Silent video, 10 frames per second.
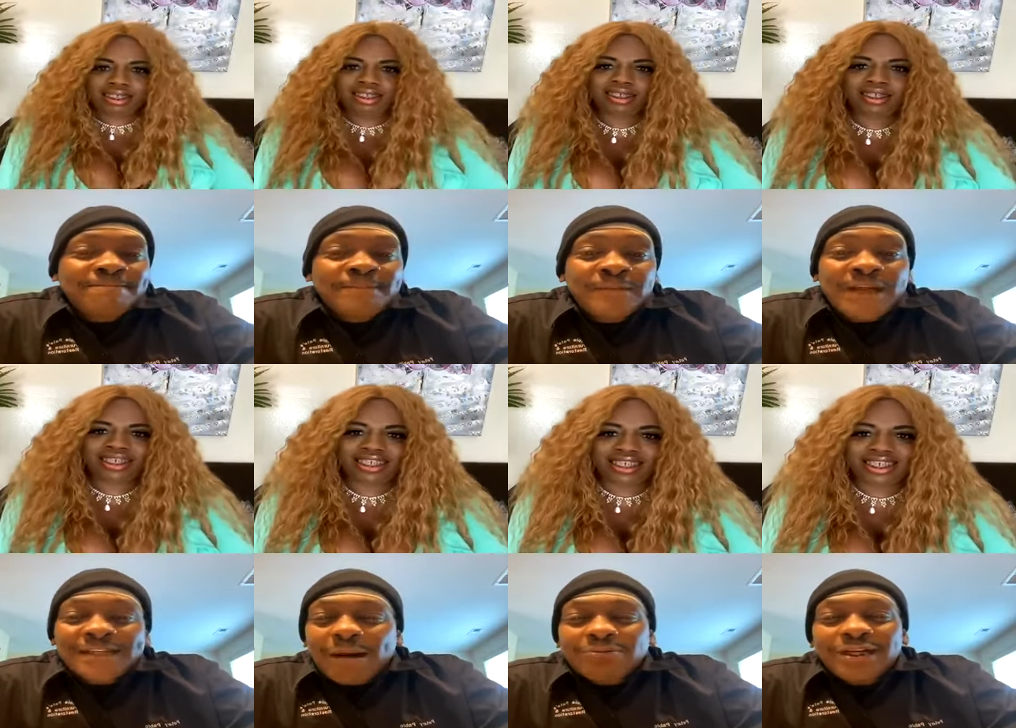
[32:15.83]
Speaker 1: Cause I was
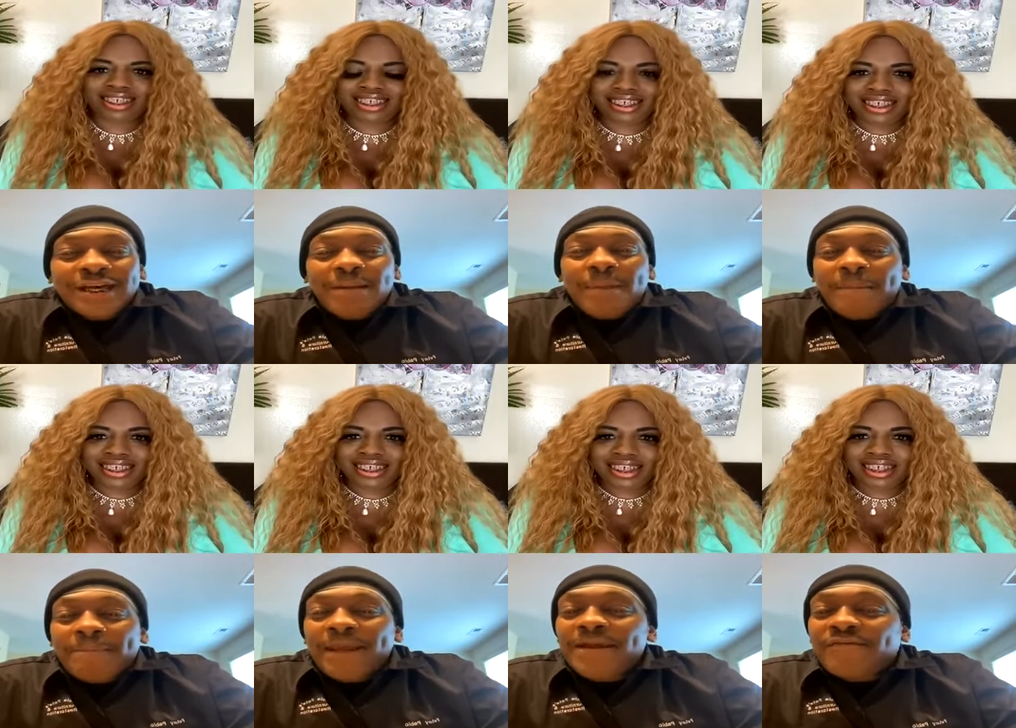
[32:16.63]
looking at my
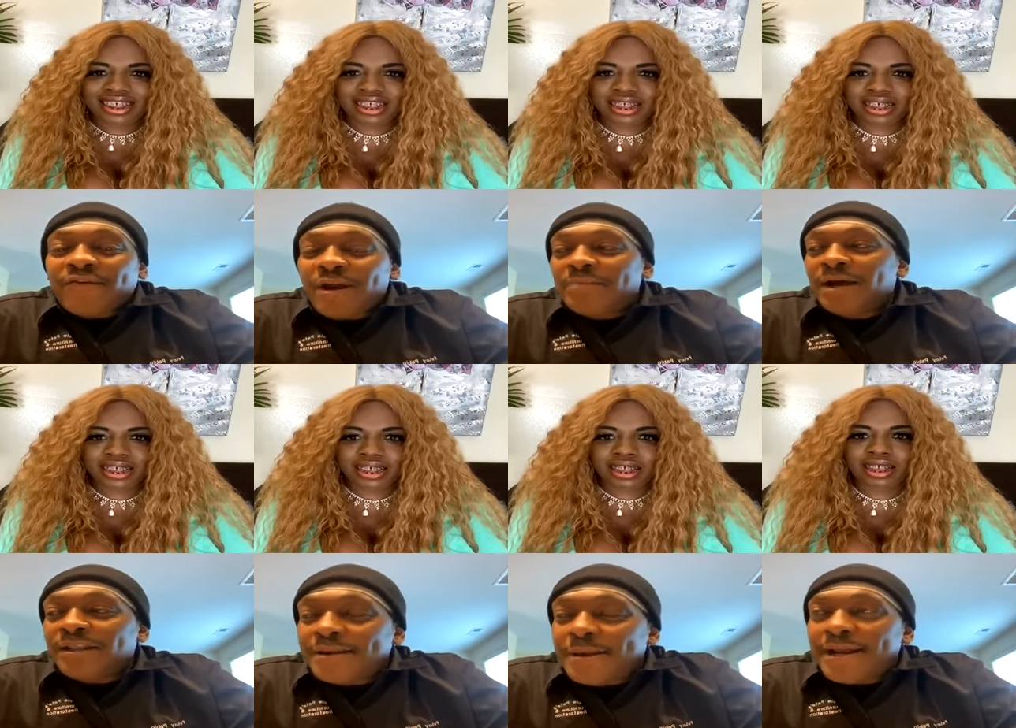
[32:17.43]
bed frame the other
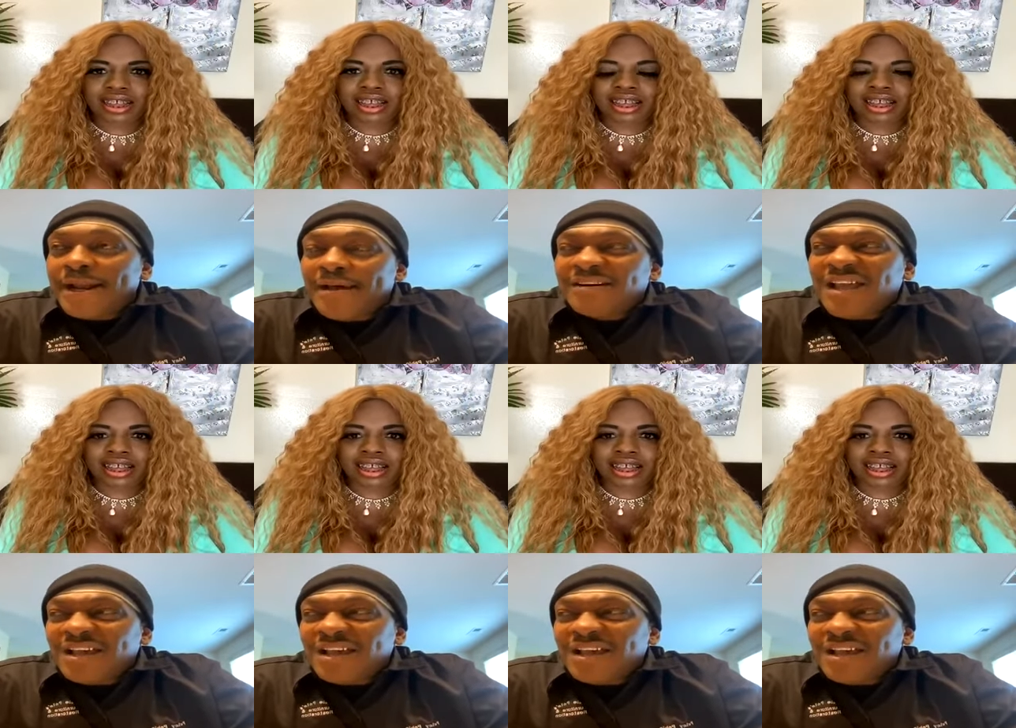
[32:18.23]
day, and I was like,